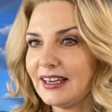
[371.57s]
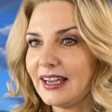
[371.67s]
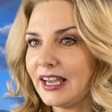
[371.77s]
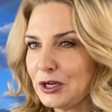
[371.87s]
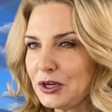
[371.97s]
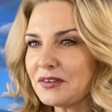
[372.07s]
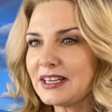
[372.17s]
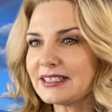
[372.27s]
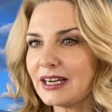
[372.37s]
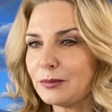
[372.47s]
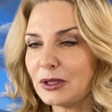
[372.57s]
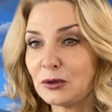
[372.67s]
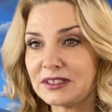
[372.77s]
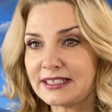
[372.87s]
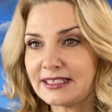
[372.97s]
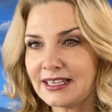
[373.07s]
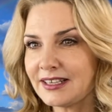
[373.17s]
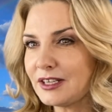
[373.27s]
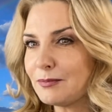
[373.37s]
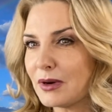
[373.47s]
Can you give an example of a
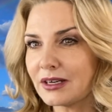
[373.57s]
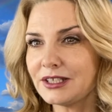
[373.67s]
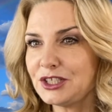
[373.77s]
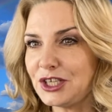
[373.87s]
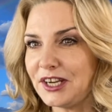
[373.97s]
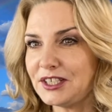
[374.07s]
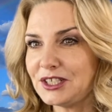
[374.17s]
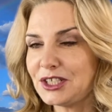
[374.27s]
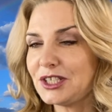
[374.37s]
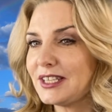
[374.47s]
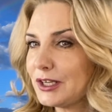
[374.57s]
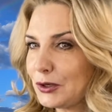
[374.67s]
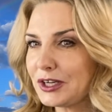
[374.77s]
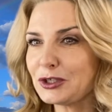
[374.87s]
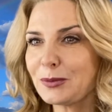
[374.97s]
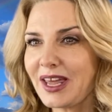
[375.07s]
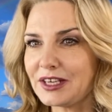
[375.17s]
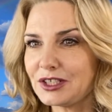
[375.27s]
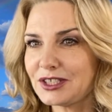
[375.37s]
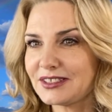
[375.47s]
sudden market change that you had to manage?